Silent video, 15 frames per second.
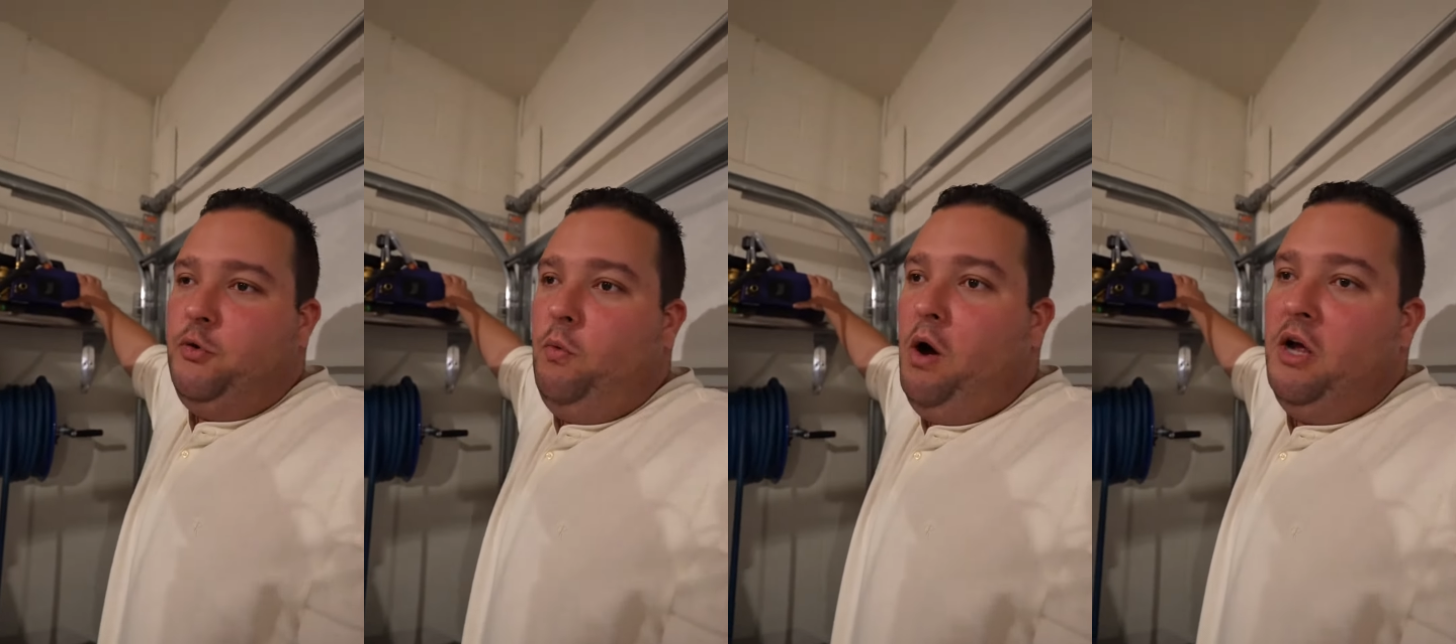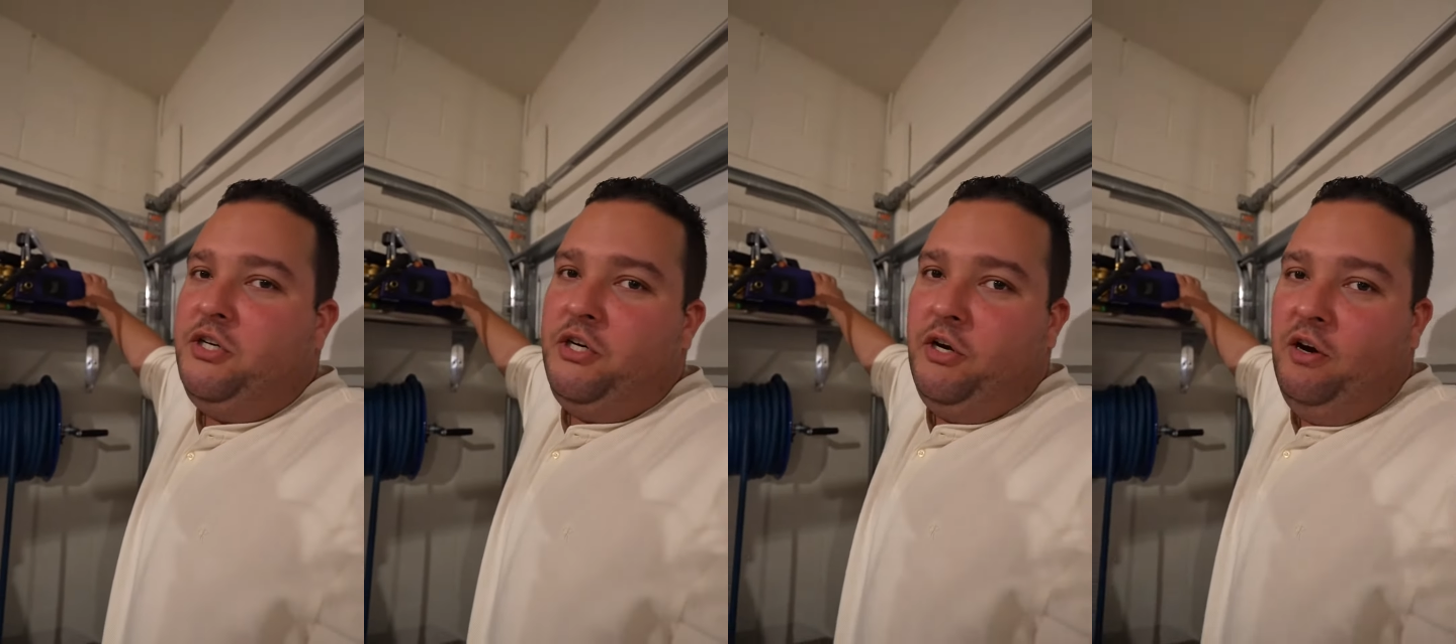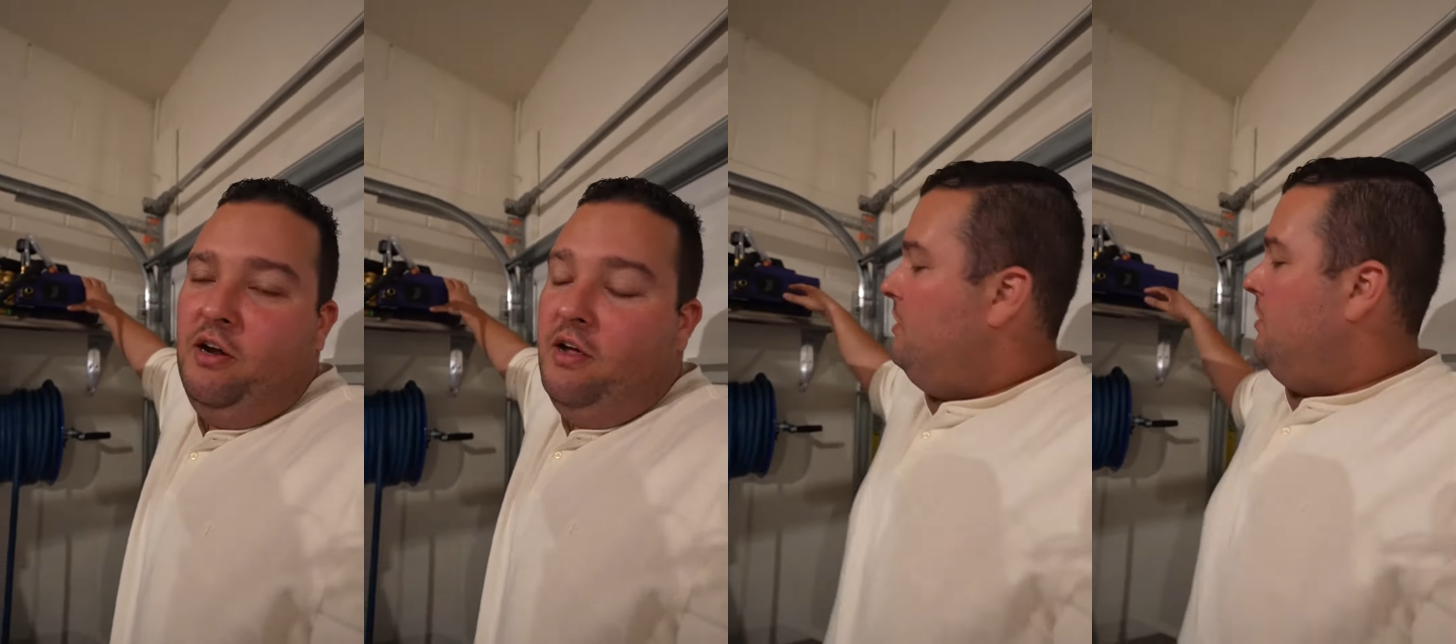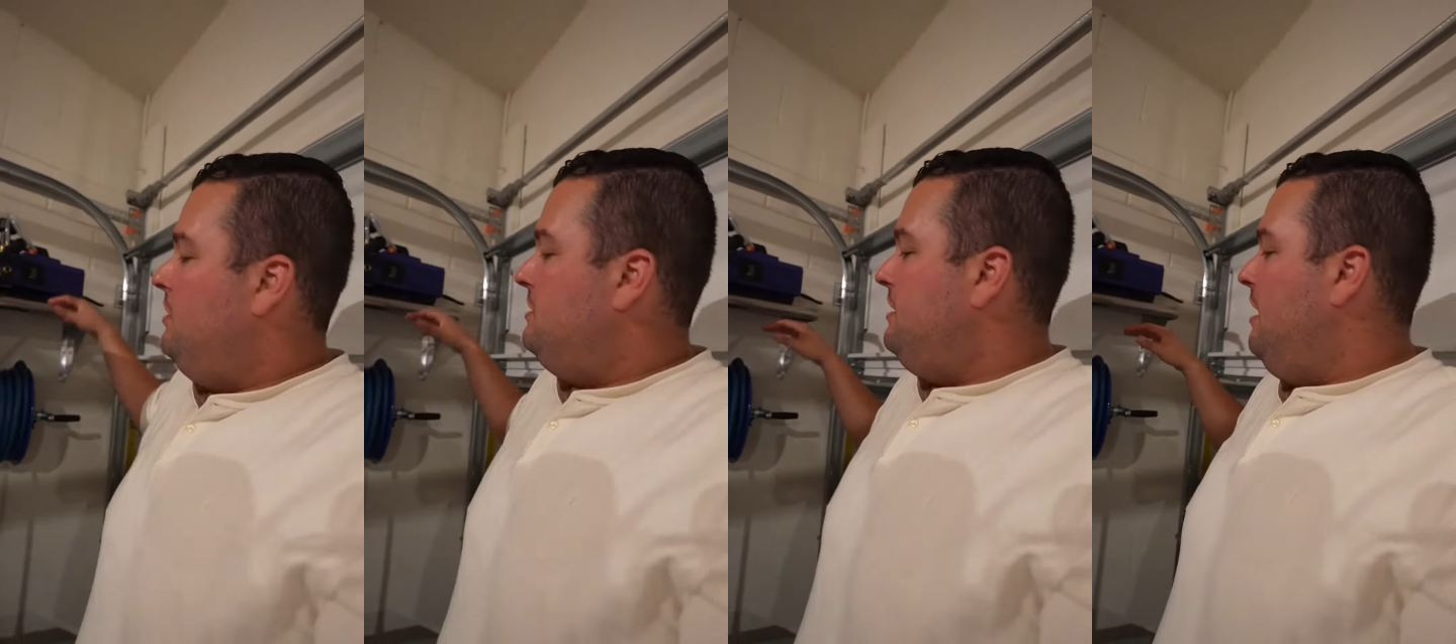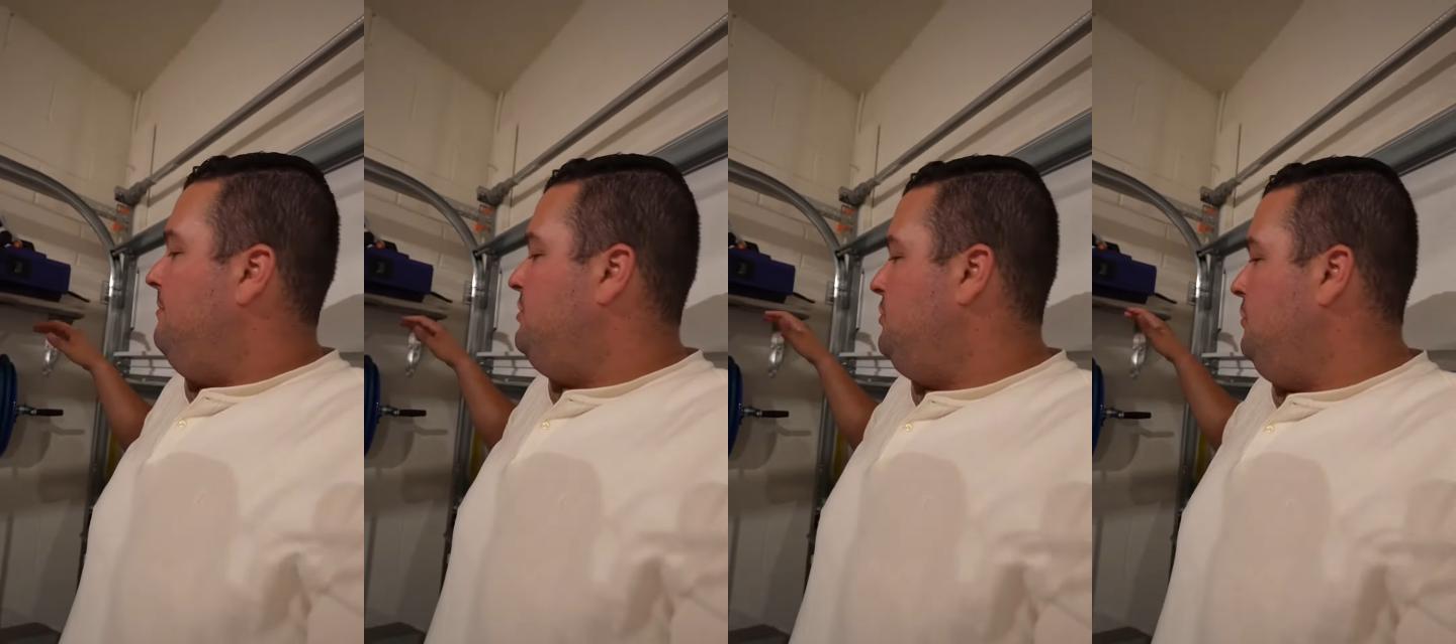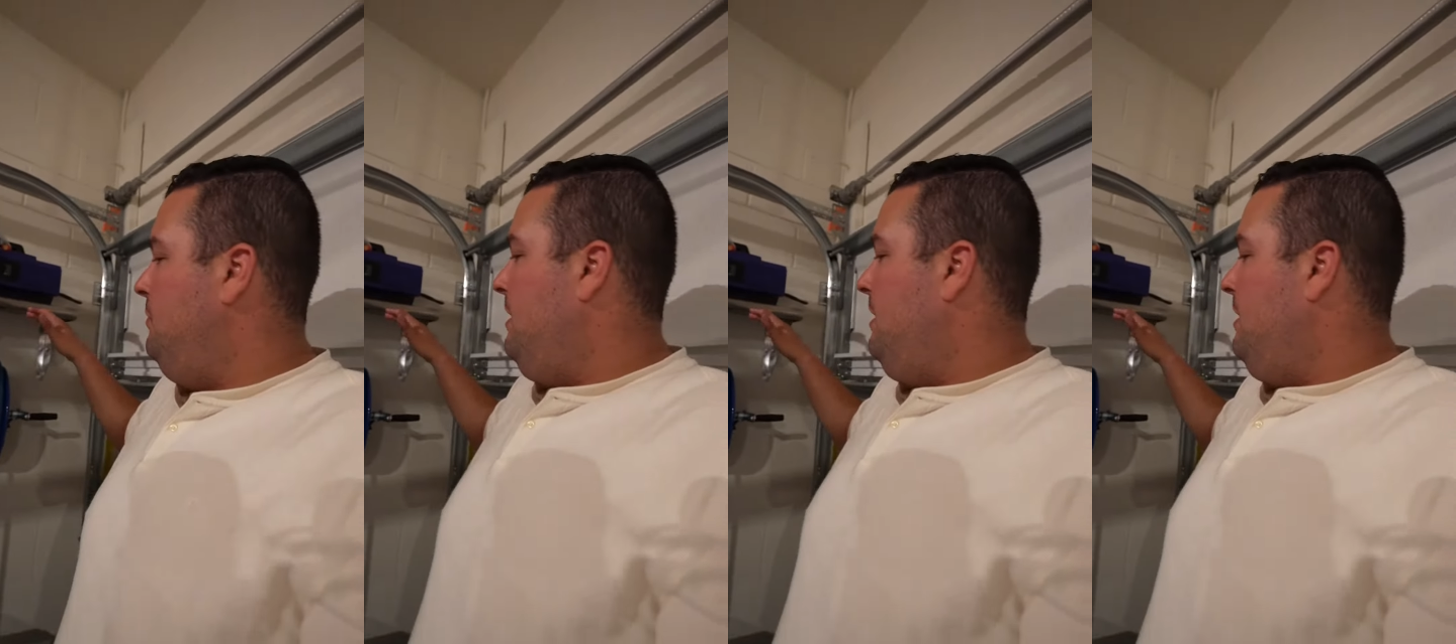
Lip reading: washer, hooked up to